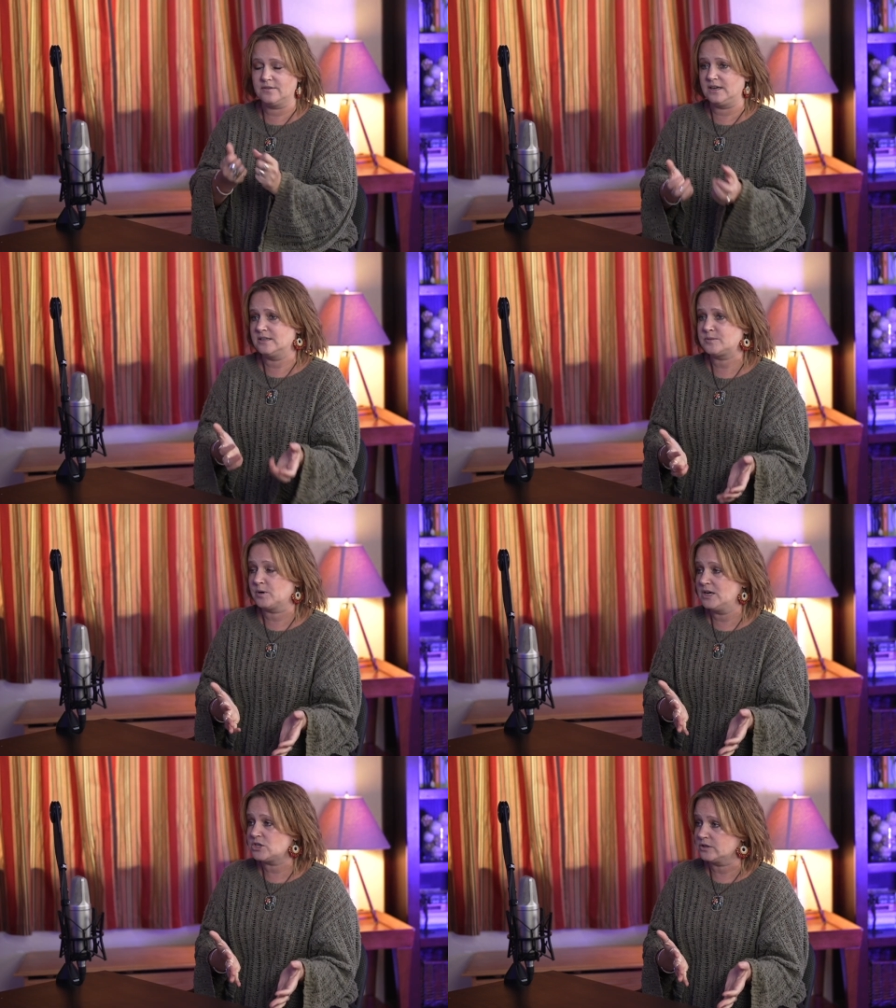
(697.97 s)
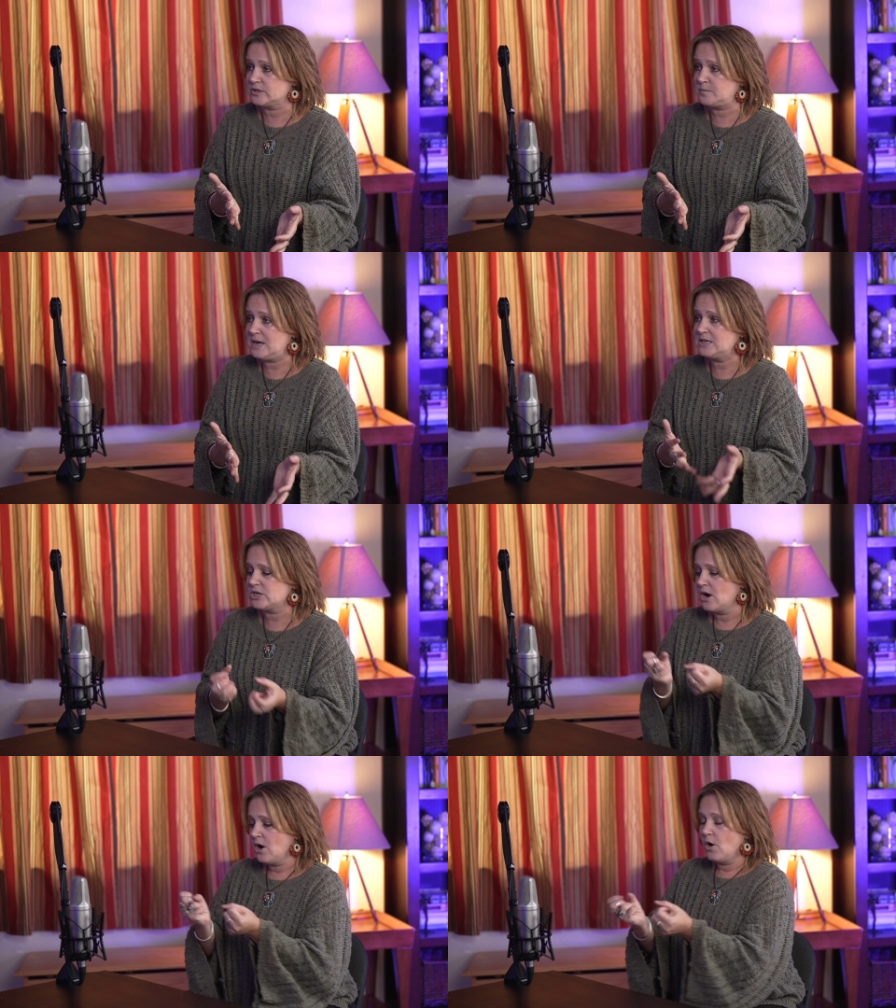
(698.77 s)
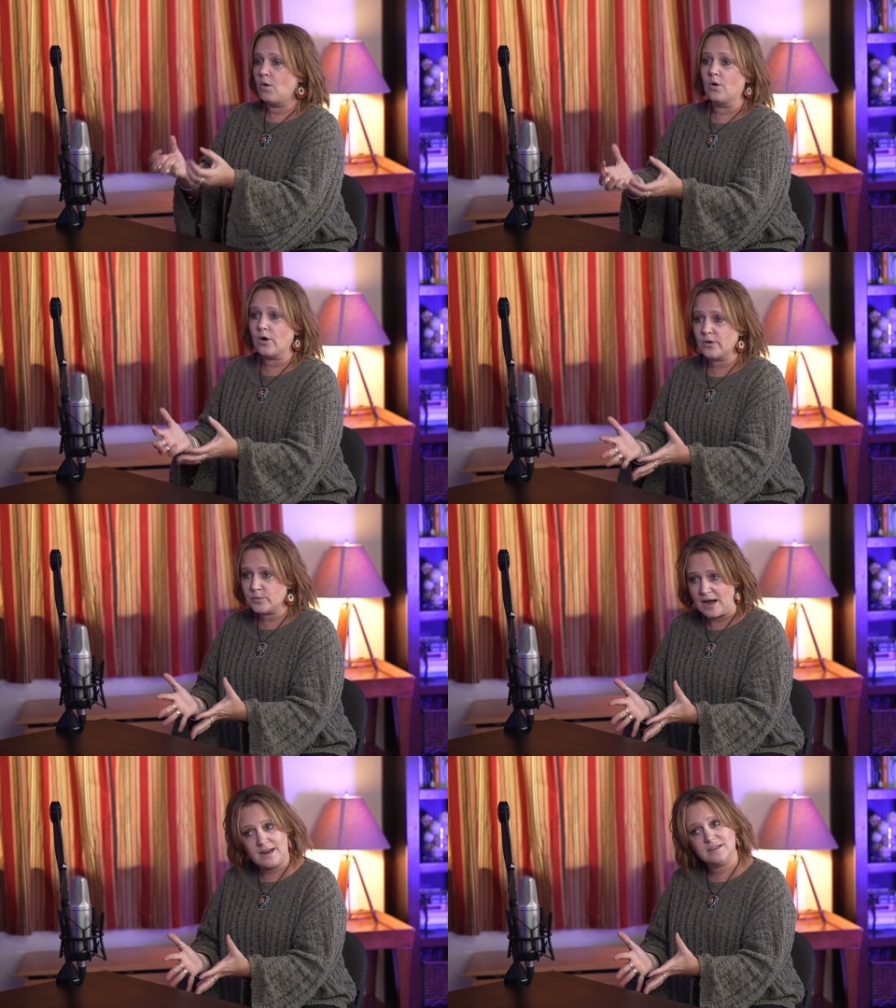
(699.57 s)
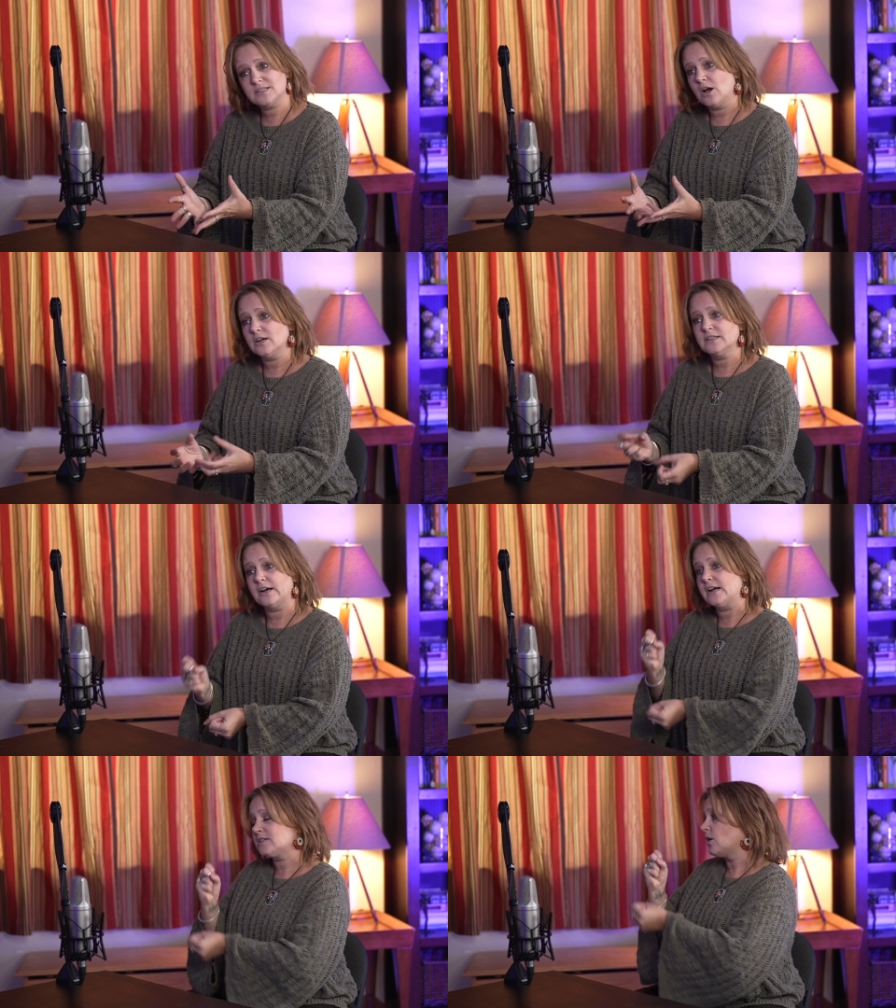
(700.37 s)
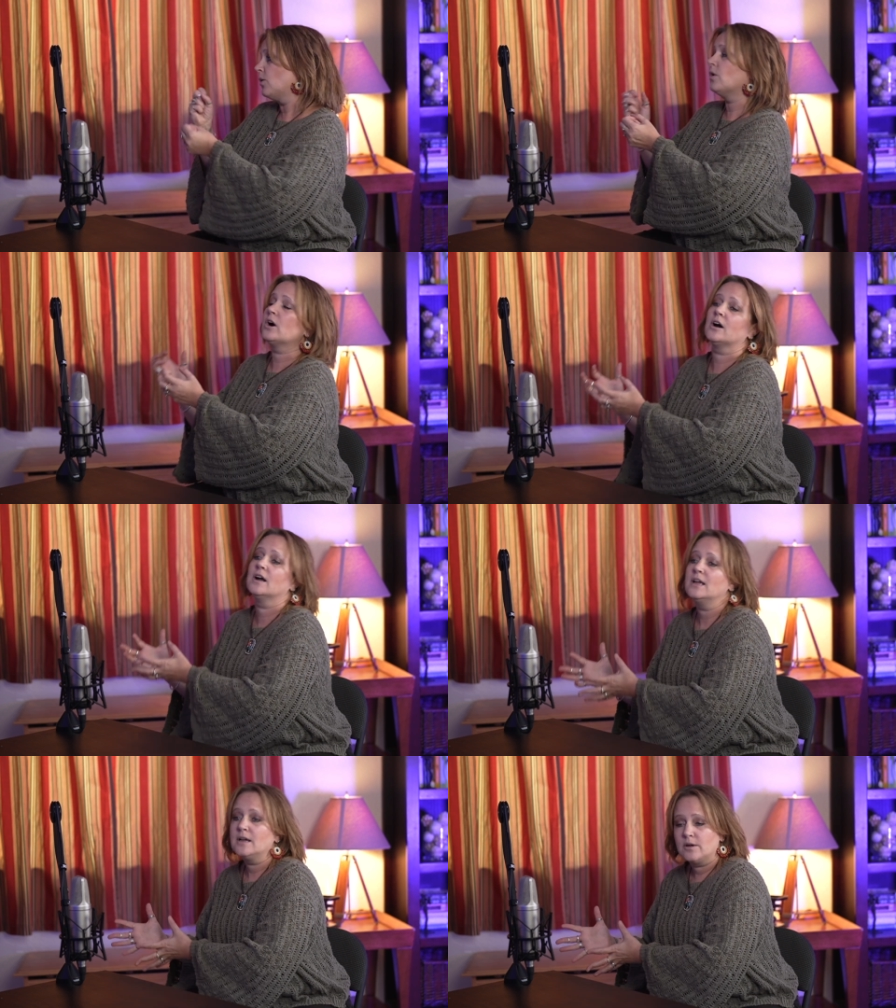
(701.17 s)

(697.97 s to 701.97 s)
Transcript: to give an inspirational speech mm-hmm. or writing song lyrics or